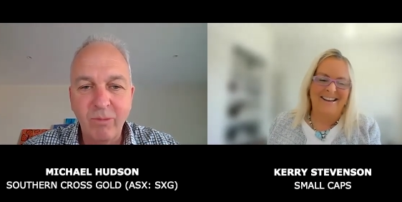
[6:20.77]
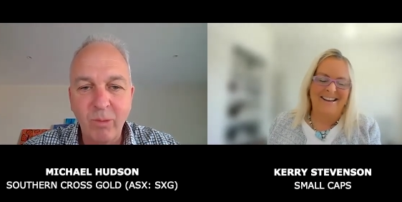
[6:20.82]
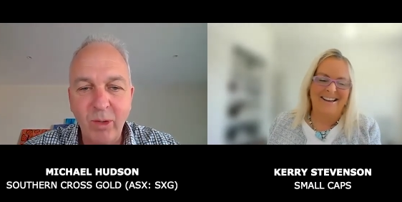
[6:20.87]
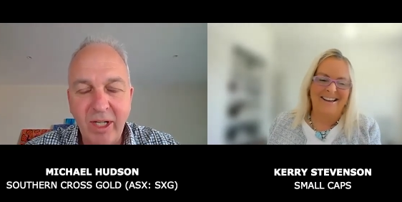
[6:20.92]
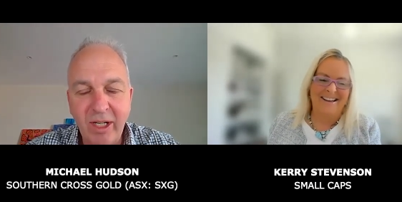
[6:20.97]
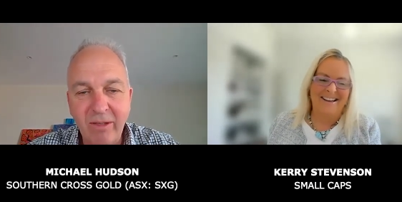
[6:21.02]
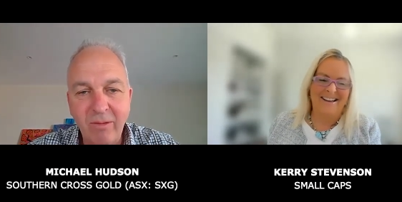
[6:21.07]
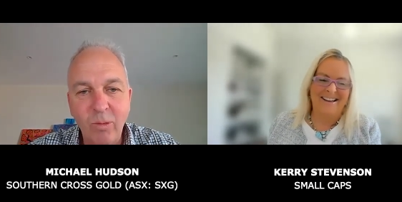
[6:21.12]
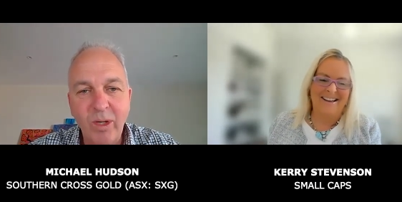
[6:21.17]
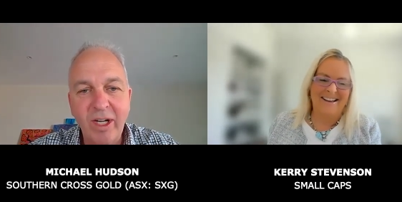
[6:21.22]

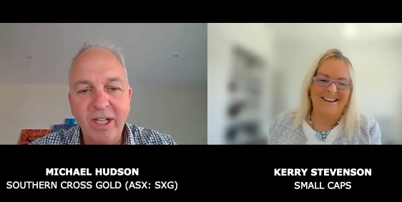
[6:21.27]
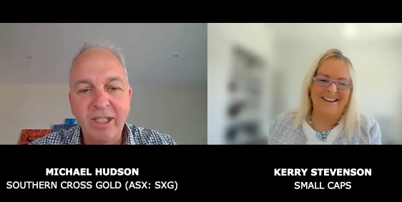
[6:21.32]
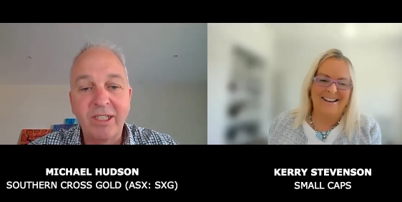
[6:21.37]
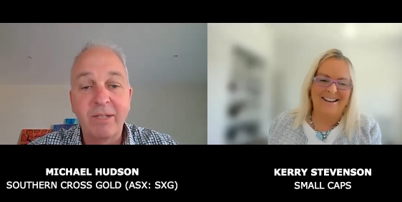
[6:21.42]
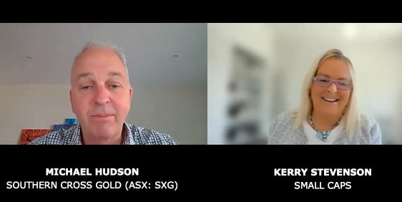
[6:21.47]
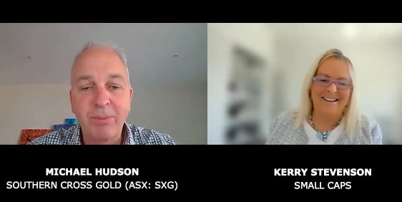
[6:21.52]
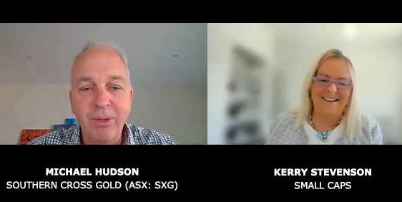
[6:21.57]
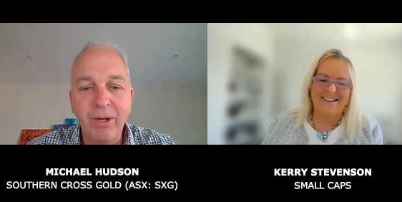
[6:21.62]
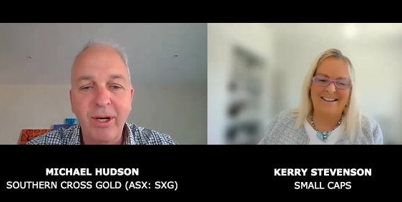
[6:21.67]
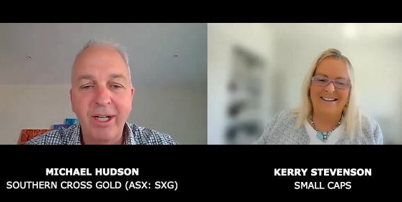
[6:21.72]
Speaker 1: we're we're
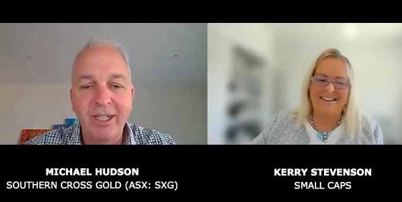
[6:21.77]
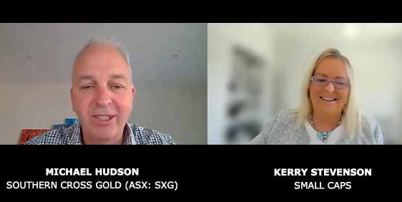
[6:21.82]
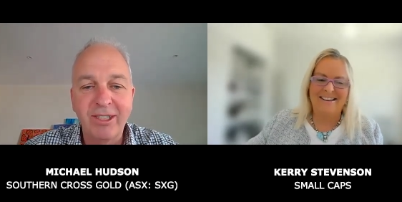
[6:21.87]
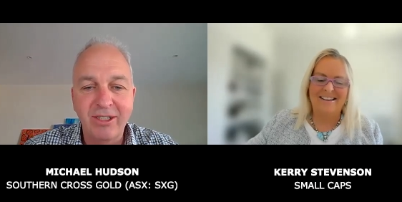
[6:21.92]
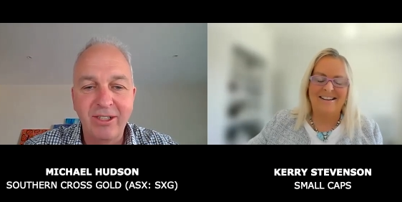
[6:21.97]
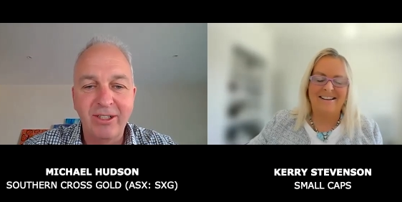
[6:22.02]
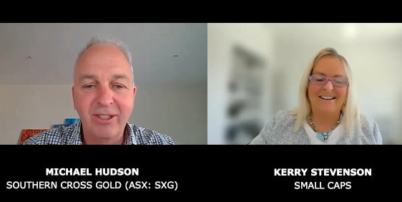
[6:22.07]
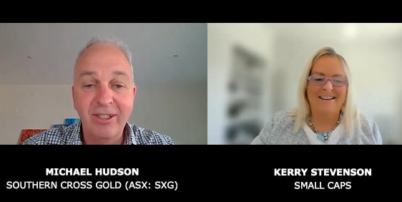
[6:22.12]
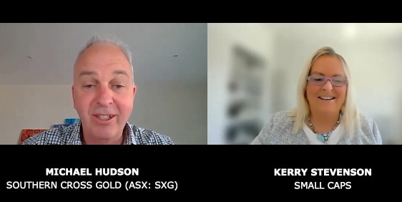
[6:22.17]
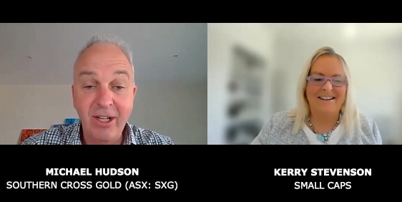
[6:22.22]
surprised
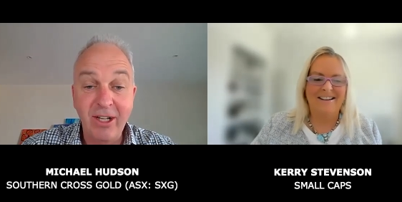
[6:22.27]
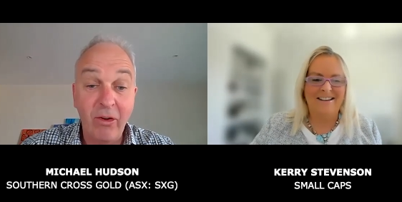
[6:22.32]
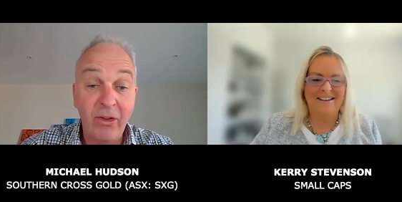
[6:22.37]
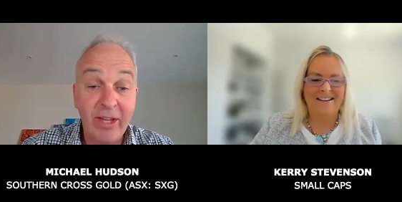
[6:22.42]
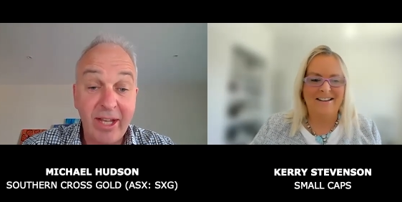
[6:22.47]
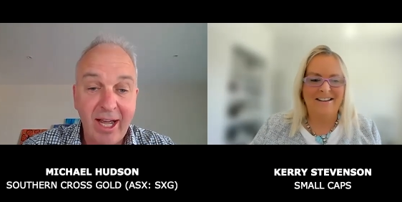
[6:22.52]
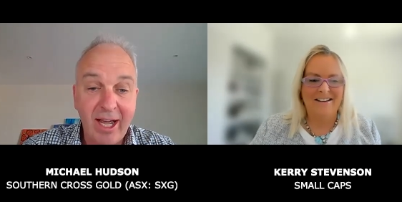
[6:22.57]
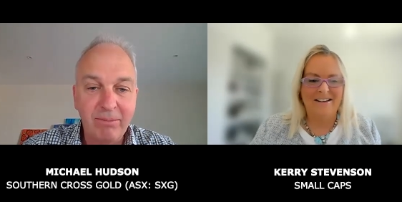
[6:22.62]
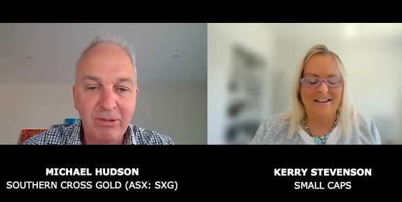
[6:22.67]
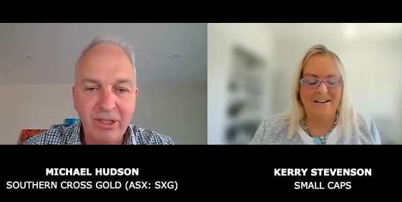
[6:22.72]
on on
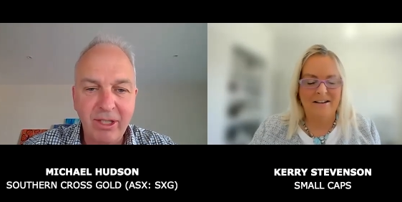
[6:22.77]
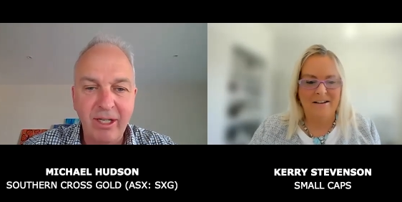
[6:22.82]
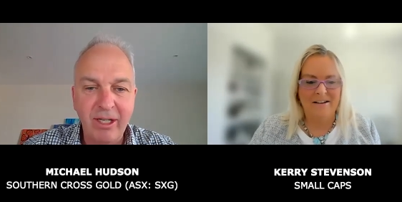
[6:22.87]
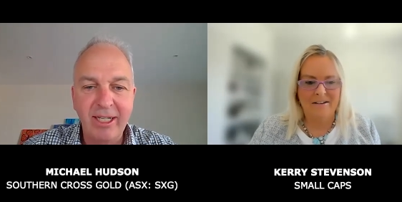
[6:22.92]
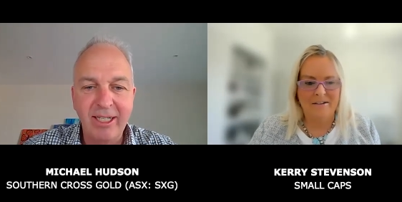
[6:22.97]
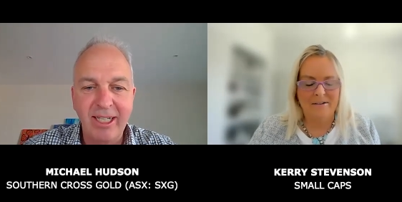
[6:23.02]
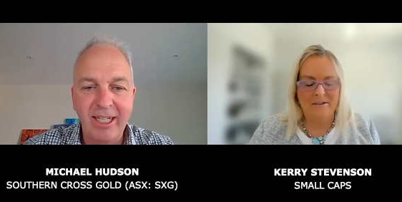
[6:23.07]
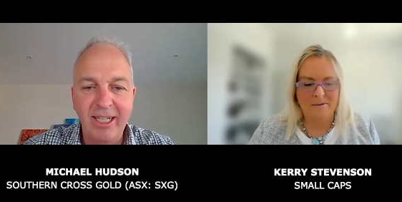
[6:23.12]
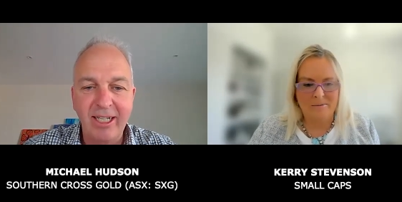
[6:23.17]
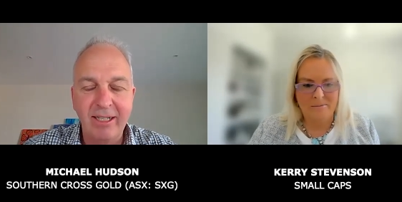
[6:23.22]
the
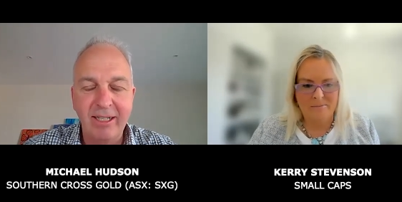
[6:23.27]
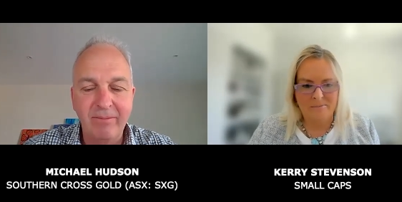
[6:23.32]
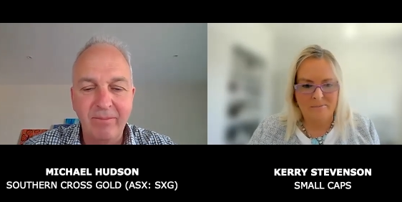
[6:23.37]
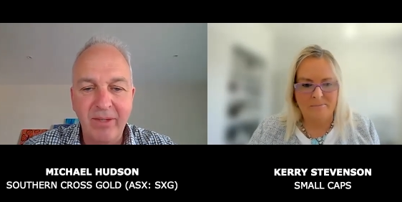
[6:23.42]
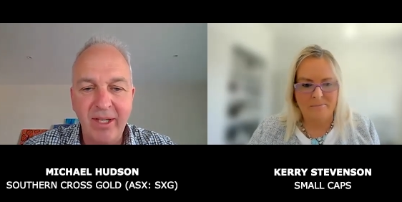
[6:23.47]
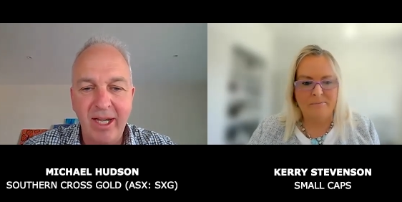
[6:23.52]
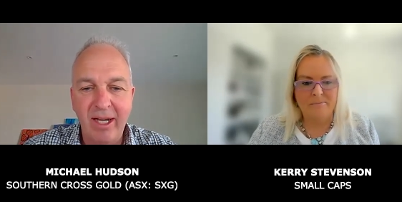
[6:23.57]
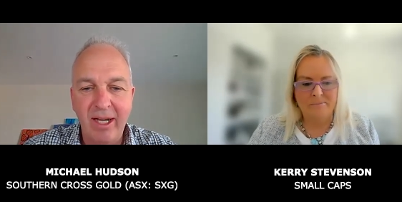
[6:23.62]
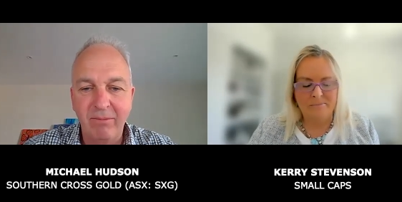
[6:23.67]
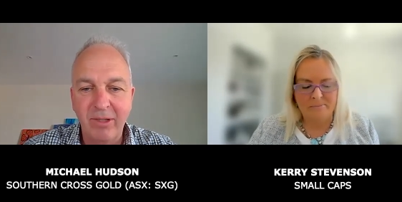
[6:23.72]
upside here,
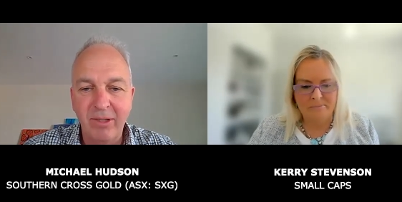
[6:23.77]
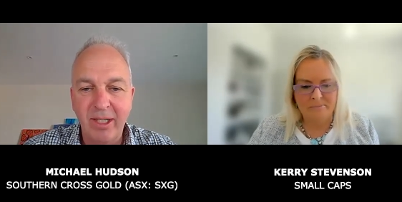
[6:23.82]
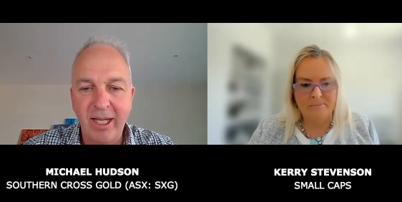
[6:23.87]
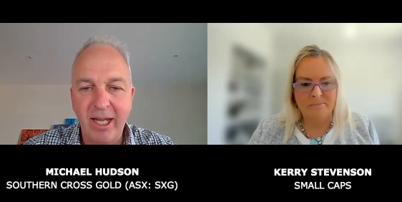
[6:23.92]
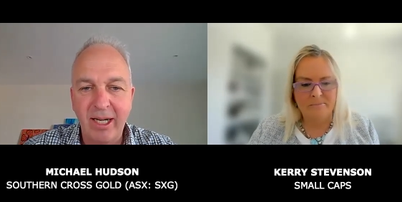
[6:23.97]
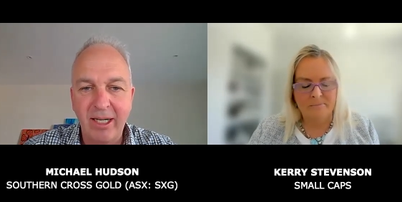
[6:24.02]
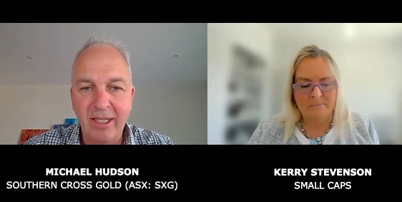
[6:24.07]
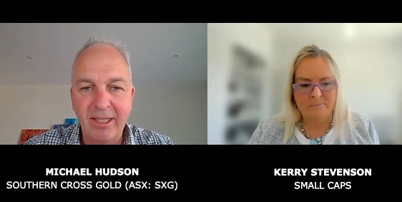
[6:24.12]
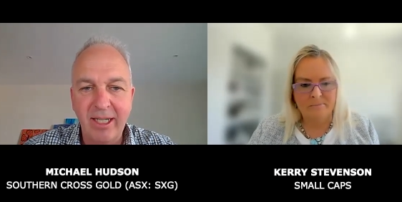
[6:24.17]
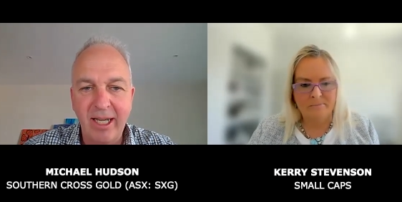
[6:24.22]
um,
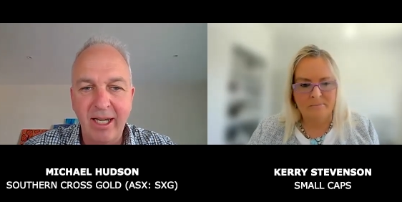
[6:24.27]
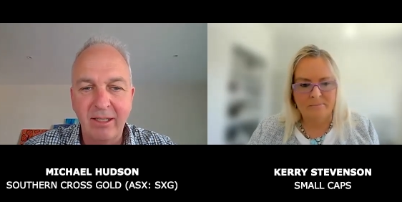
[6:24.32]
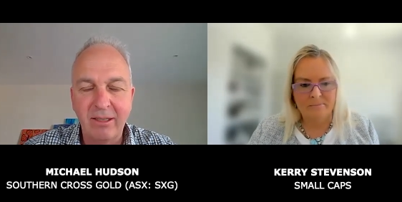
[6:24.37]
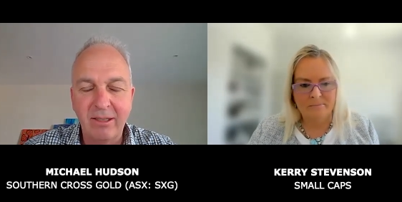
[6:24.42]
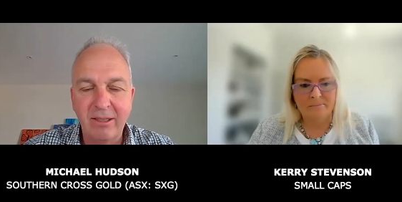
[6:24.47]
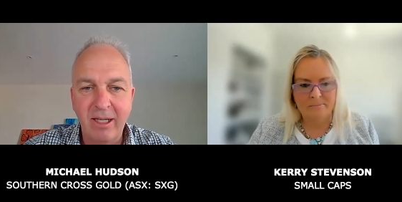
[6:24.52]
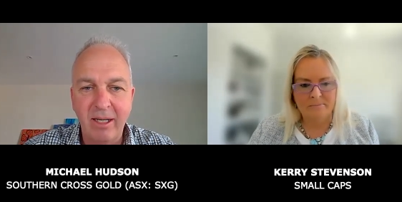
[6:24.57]
without a doubt.